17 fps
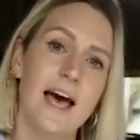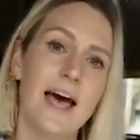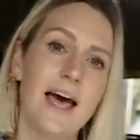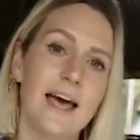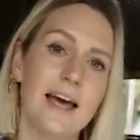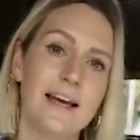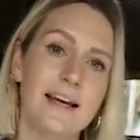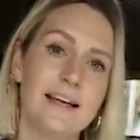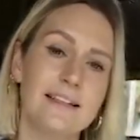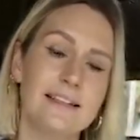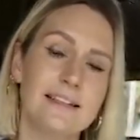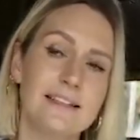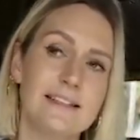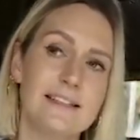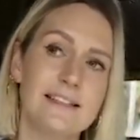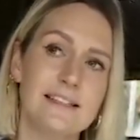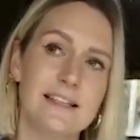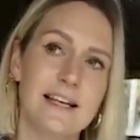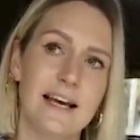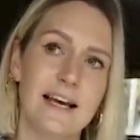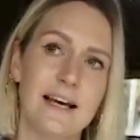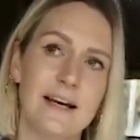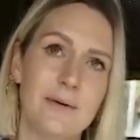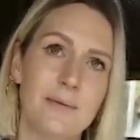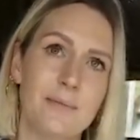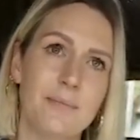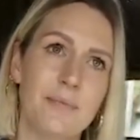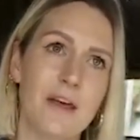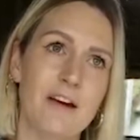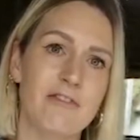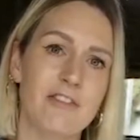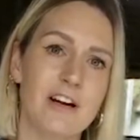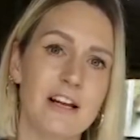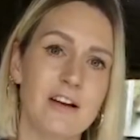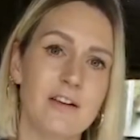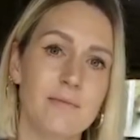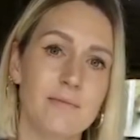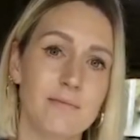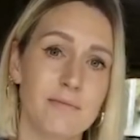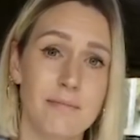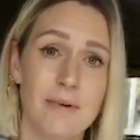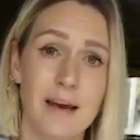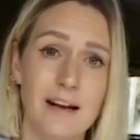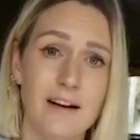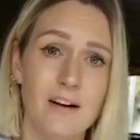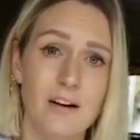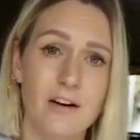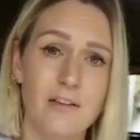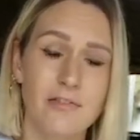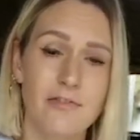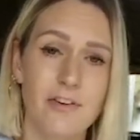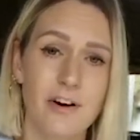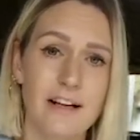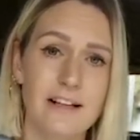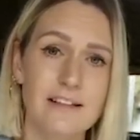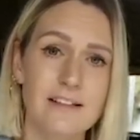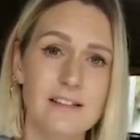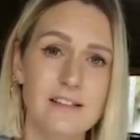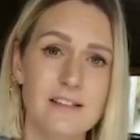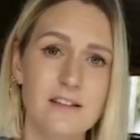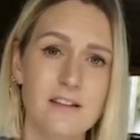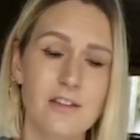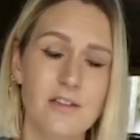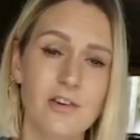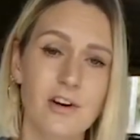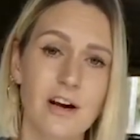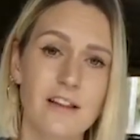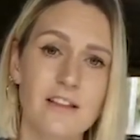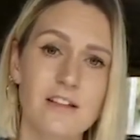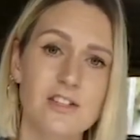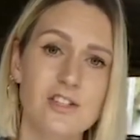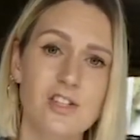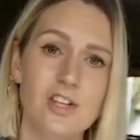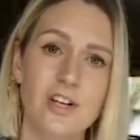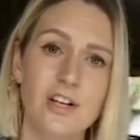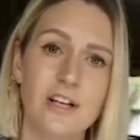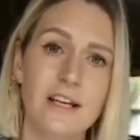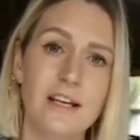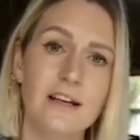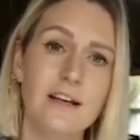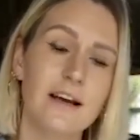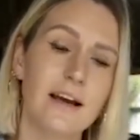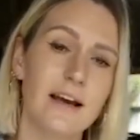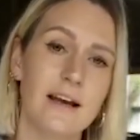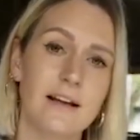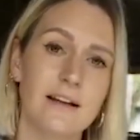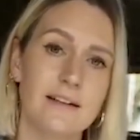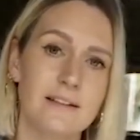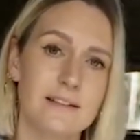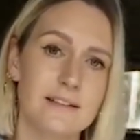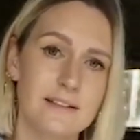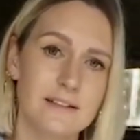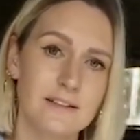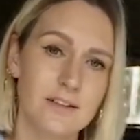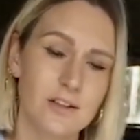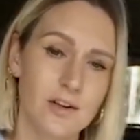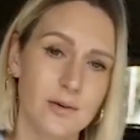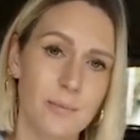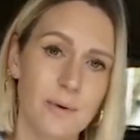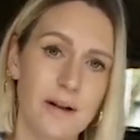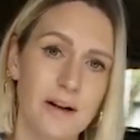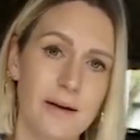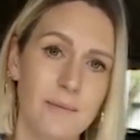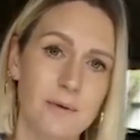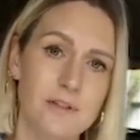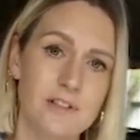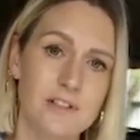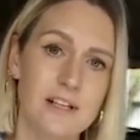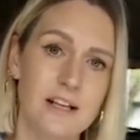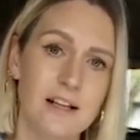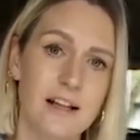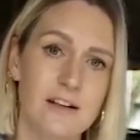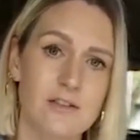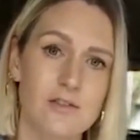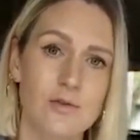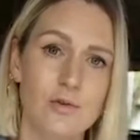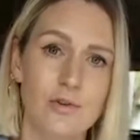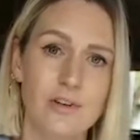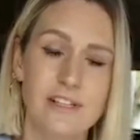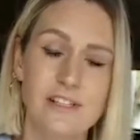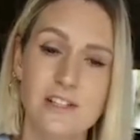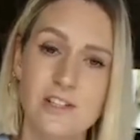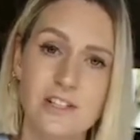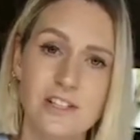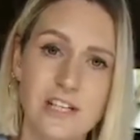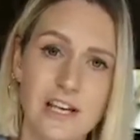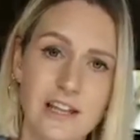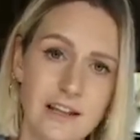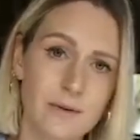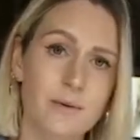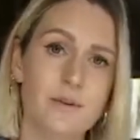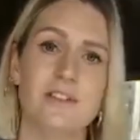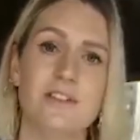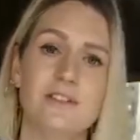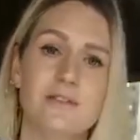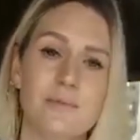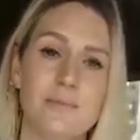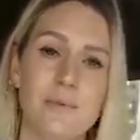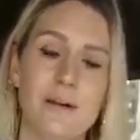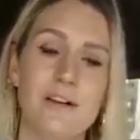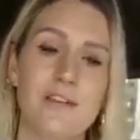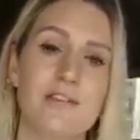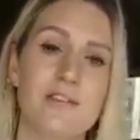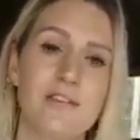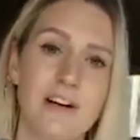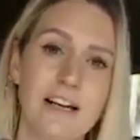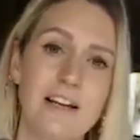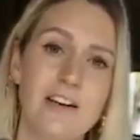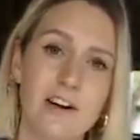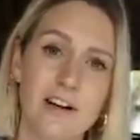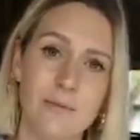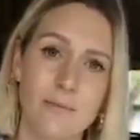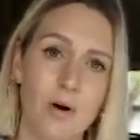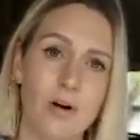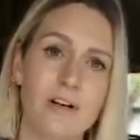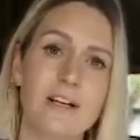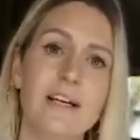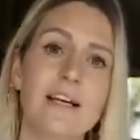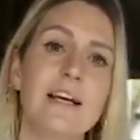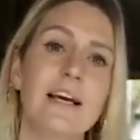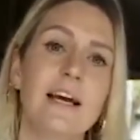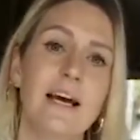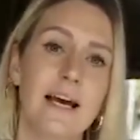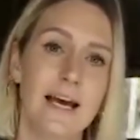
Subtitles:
And I've really made a lot of friends throughout this journey, and been able to tell our stories to each other, which has been really great bonding.